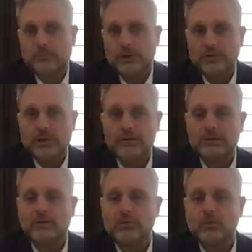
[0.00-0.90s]
We don't have
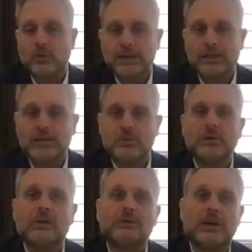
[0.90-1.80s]
it on the weekdays and
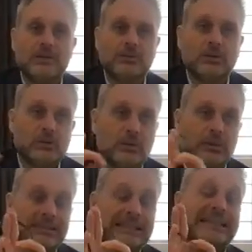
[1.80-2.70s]
we don't have it on Shabbat.